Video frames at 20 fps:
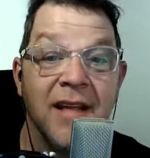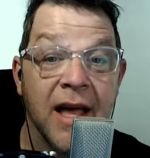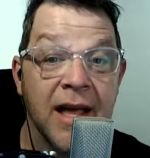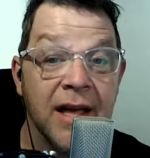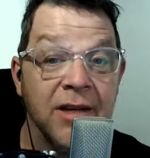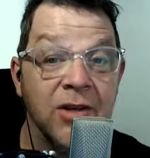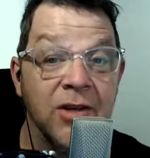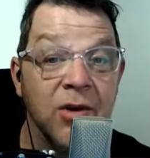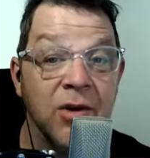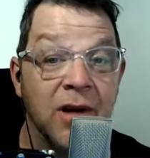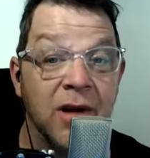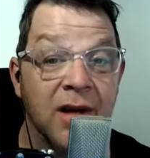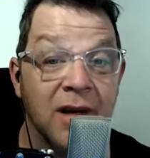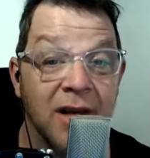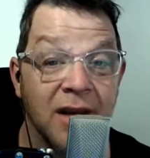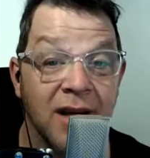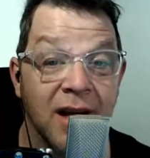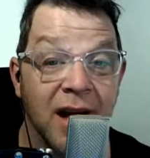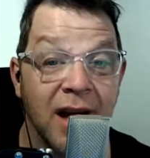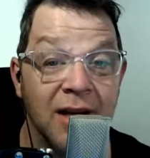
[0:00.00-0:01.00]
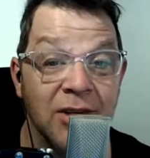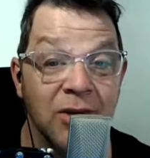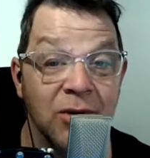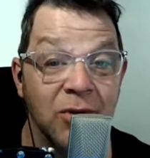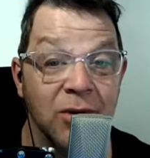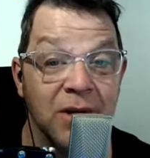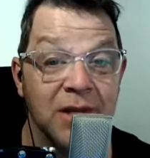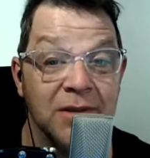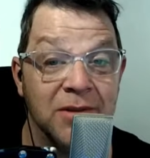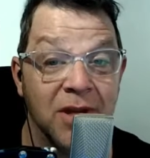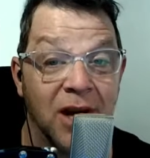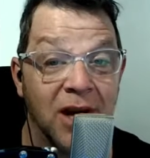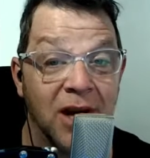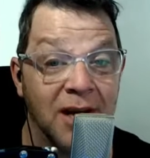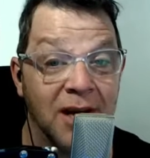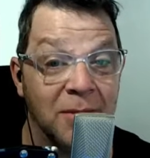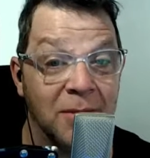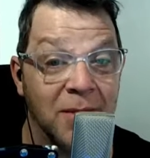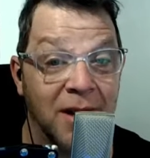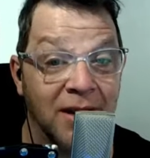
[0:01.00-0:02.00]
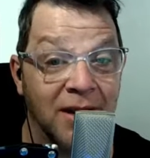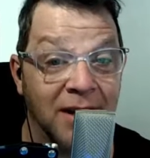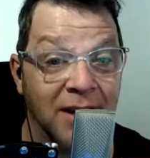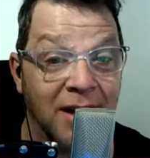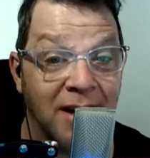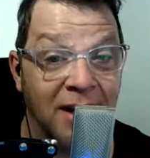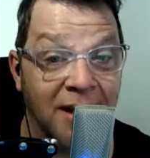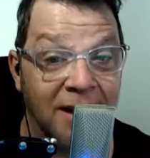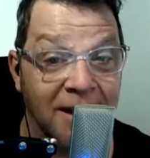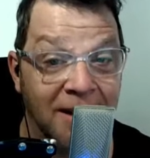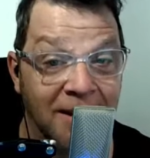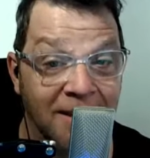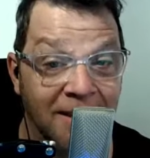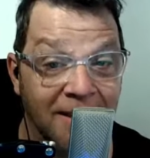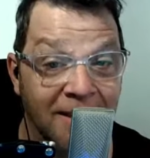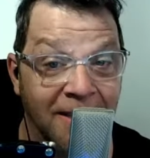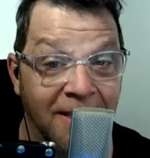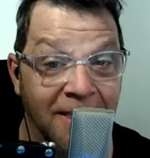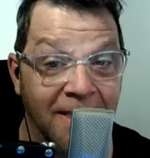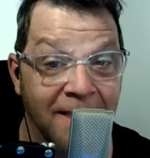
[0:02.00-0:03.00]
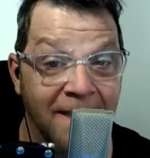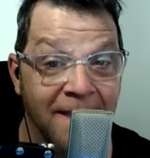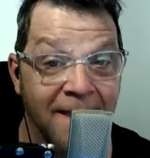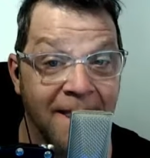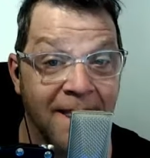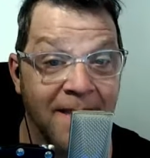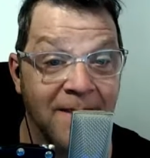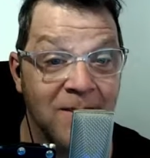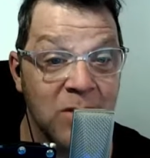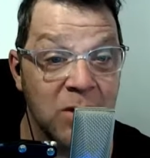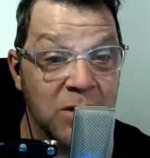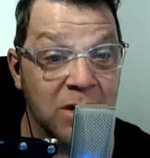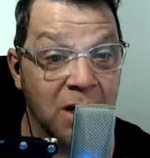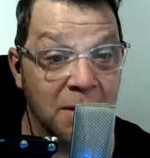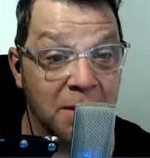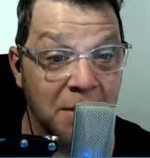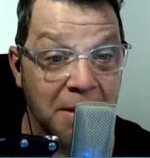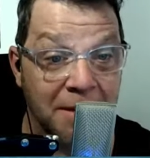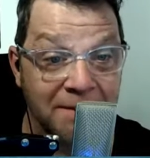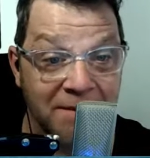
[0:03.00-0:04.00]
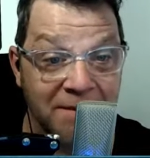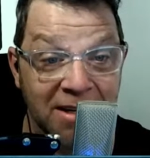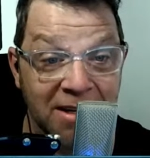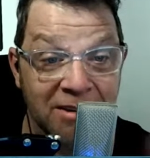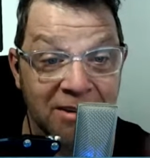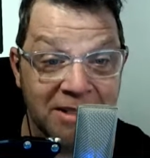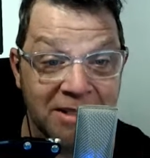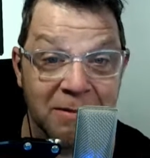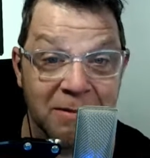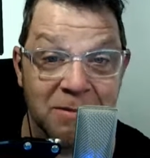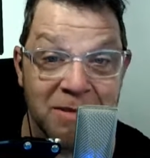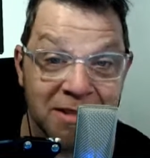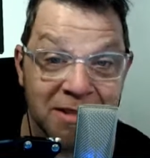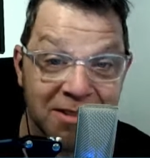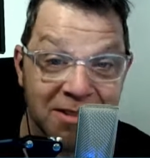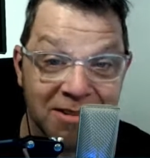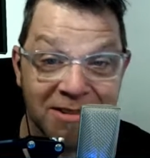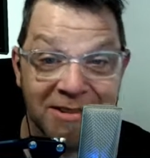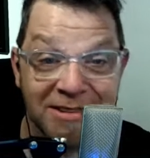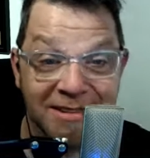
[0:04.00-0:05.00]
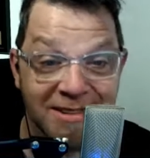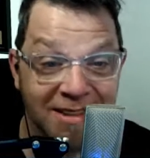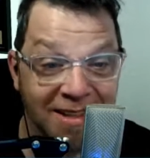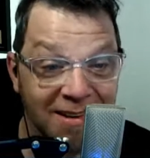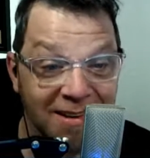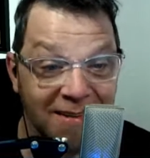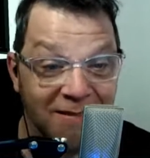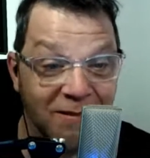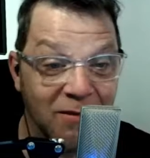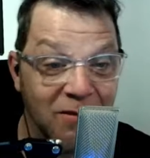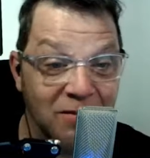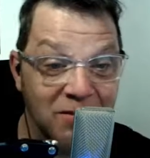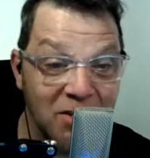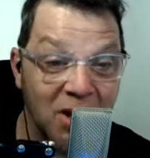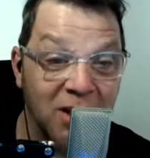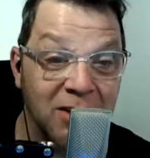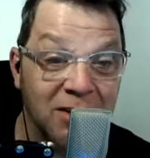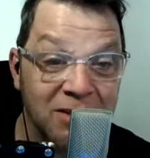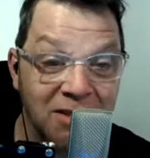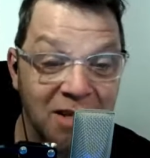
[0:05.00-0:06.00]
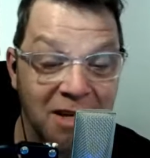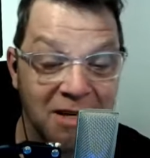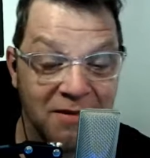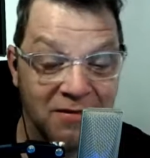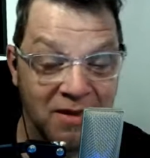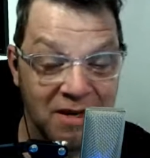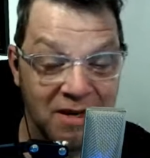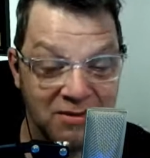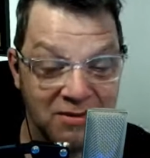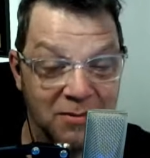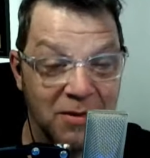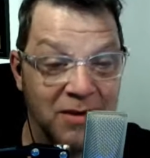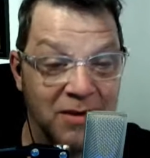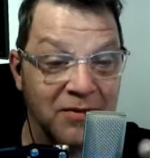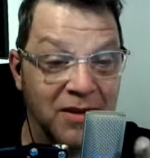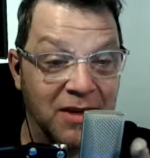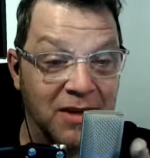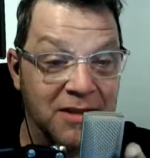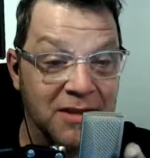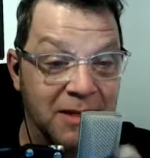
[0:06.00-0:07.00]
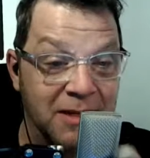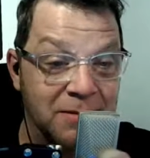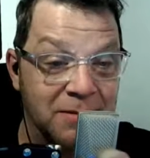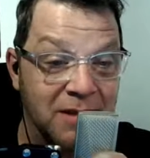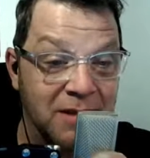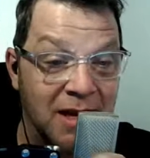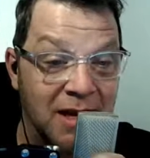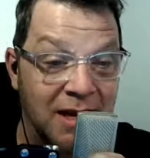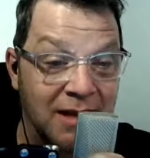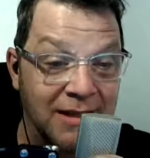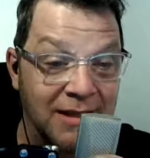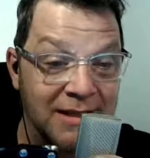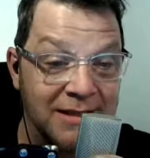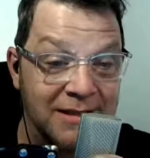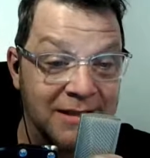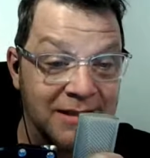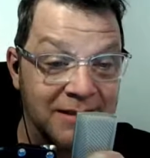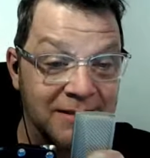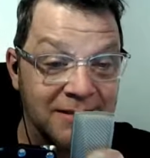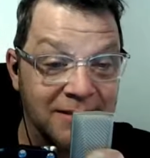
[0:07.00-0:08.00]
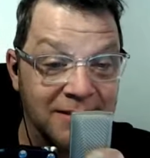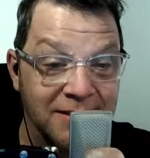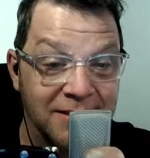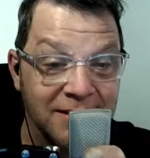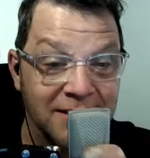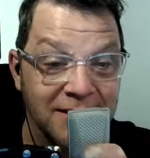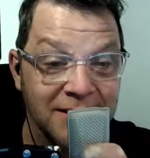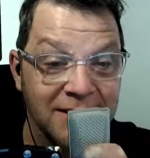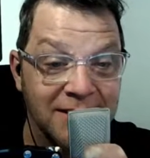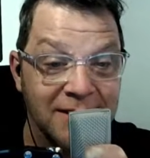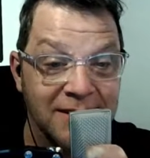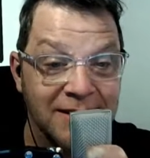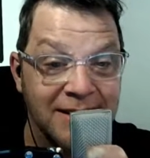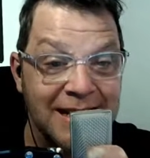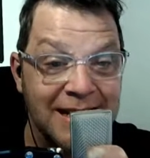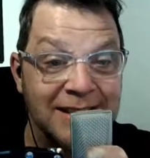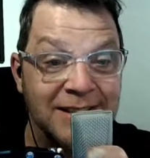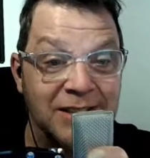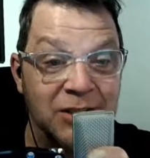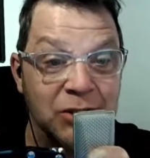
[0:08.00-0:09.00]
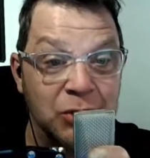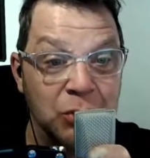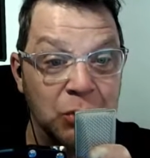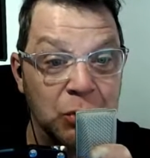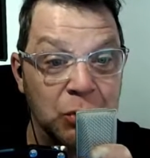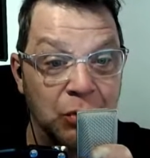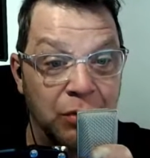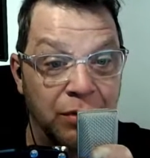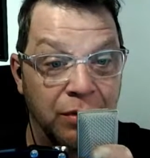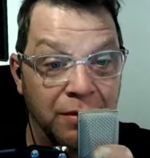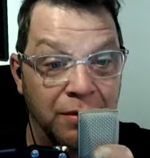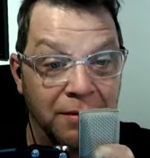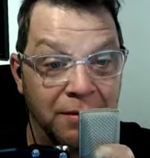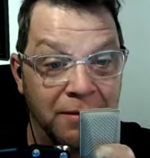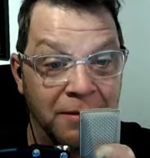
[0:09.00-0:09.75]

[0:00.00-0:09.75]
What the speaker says: hey, I do when I'm talking about, my fingertips, I do. Doctors got advice for my fingertips. I'll listen. That's the truth.